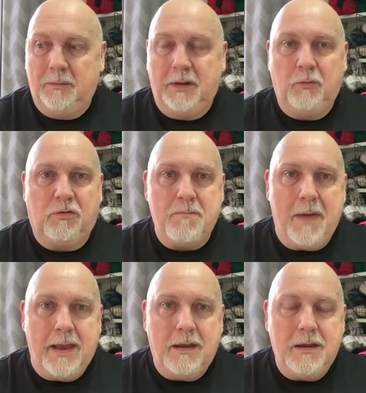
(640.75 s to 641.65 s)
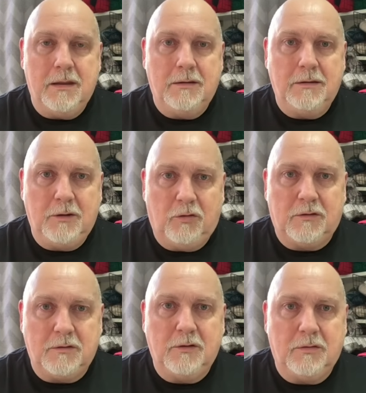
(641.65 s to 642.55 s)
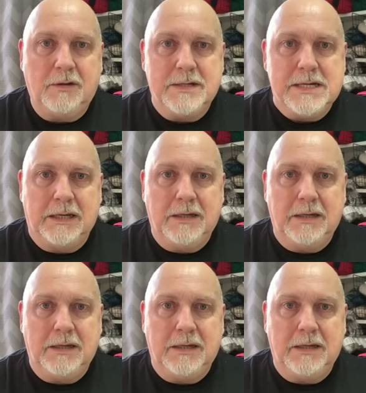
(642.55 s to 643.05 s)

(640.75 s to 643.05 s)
it was men that used to do the knitting